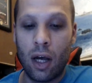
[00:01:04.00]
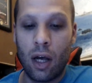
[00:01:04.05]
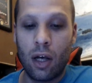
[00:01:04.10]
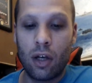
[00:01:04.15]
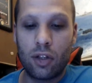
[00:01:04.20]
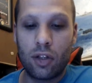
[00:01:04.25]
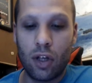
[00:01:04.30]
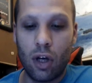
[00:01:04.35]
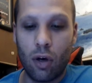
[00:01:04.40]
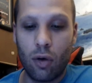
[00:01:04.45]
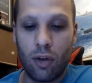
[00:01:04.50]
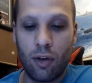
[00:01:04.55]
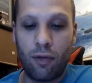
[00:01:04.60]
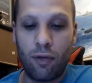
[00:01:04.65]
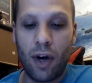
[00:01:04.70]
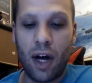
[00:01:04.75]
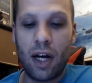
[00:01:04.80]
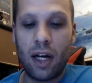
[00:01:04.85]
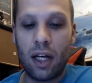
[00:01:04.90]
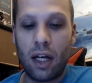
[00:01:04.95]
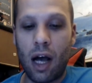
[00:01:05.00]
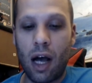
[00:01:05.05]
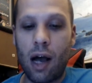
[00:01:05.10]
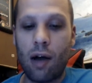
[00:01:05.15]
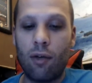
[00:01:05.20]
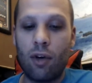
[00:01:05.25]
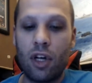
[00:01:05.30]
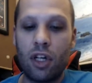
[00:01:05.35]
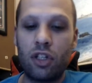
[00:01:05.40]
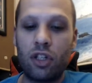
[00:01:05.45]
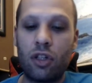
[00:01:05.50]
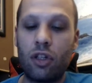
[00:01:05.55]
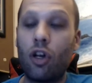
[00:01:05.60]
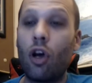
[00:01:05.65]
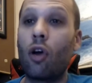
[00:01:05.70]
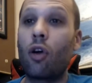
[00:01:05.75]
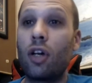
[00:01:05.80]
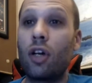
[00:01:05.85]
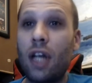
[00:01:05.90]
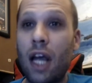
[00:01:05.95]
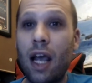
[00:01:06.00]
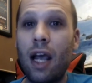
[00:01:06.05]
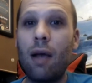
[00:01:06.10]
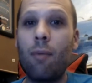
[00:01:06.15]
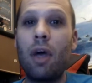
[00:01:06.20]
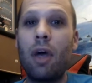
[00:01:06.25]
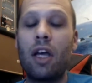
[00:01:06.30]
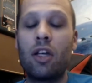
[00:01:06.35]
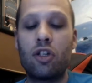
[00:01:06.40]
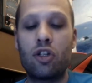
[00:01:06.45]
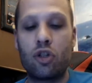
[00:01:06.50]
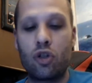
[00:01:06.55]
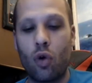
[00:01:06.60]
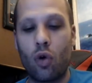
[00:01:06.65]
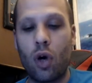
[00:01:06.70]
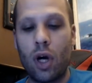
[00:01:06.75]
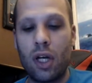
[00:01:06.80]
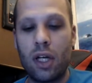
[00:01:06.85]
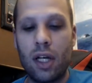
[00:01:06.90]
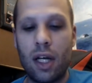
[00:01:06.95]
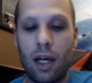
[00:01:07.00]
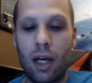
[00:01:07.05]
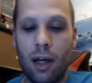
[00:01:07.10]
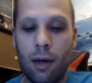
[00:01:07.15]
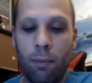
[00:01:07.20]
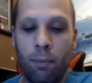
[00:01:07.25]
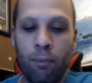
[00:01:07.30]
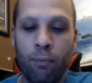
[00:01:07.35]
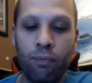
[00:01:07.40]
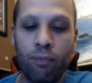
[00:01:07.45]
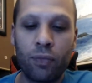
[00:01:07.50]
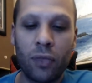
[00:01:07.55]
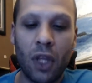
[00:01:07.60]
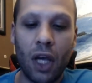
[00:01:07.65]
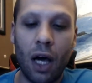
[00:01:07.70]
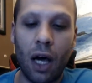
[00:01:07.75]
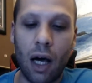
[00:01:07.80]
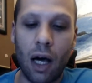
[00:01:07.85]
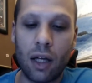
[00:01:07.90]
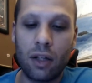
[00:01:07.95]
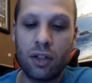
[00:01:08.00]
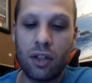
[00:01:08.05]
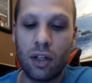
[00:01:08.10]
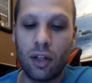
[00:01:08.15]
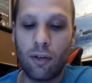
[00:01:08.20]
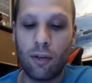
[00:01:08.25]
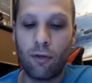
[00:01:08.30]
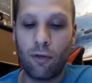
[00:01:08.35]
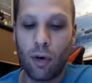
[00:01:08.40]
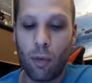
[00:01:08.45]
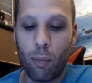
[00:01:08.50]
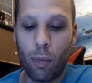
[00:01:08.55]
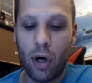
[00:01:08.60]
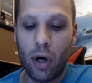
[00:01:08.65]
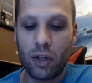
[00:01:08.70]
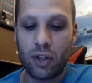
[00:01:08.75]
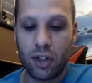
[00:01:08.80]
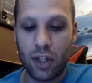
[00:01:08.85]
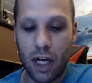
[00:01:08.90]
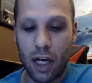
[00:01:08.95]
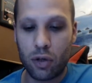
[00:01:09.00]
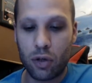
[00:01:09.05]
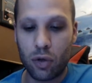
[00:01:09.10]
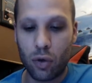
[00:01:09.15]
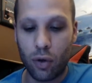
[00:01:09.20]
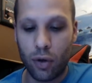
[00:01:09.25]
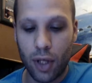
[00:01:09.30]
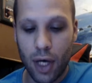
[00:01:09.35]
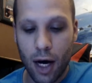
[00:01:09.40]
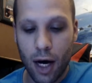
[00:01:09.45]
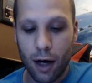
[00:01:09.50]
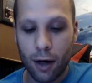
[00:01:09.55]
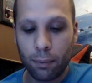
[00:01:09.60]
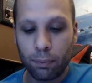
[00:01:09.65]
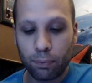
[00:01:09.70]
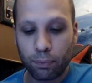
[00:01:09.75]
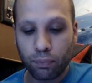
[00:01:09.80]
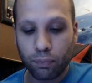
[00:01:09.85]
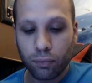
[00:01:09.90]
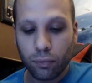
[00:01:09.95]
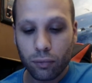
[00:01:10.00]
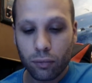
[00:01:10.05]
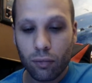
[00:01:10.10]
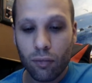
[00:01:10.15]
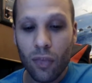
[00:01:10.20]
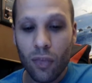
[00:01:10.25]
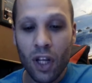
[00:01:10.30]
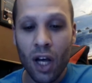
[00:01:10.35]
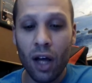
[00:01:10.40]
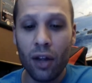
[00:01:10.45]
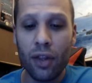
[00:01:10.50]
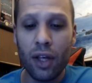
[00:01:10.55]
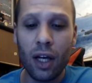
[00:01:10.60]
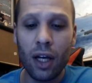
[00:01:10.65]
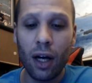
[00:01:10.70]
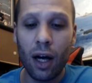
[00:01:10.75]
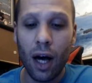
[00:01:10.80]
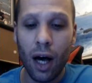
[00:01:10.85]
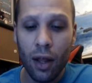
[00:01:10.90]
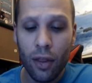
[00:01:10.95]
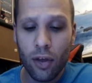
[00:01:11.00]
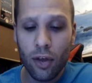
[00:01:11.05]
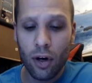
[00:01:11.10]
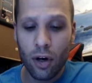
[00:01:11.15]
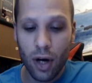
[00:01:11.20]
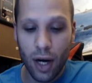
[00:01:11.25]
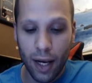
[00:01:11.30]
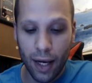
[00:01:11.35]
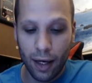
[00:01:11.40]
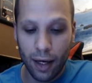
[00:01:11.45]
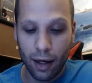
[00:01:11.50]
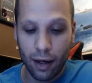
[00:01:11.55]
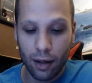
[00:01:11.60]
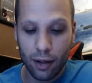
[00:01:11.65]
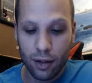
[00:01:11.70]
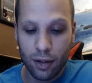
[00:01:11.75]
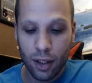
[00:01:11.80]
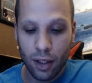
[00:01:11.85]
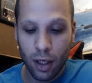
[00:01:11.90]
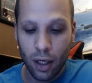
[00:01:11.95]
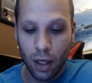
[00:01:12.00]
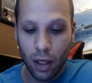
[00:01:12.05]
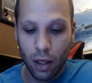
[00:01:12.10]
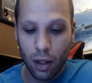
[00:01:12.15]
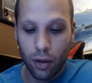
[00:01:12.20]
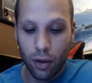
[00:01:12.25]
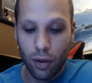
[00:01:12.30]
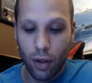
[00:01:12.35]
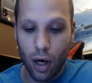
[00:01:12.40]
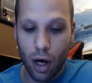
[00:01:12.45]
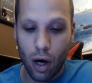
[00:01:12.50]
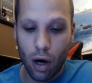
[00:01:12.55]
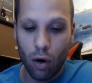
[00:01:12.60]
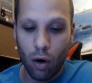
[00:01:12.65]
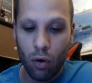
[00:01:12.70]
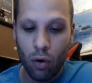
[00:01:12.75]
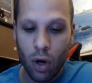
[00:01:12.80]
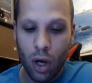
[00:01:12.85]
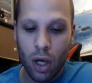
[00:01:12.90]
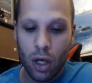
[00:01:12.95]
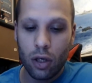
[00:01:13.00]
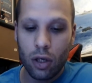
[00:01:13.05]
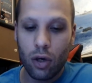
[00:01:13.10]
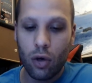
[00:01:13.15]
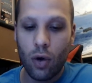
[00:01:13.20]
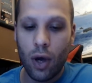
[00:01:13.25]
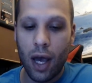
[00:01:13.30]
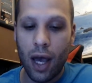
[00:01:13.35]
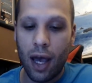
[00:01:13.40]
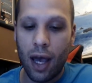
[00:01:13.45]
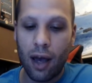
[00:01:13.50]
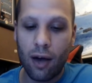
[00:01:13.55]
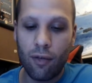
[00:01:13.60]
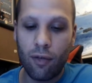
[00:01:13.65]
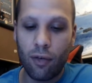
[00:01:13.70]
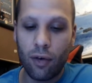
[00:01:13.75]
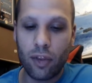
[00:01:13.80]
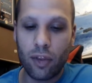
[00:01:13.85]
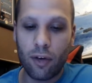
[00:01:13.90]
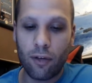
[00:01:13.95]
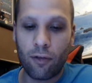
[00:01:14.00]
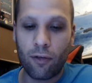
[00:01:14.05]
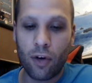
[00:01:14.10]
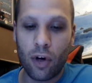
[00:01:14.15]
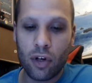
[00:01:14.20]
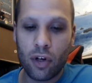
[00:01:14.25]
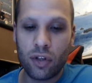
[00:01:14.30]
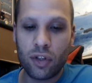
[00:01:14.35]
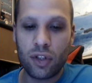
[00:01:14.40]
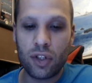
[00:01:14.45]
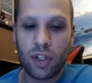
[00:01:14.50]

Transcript: So the Fighting Irish, Notre Dame has joined in to the football schedule there. On the other hand, though, you have the first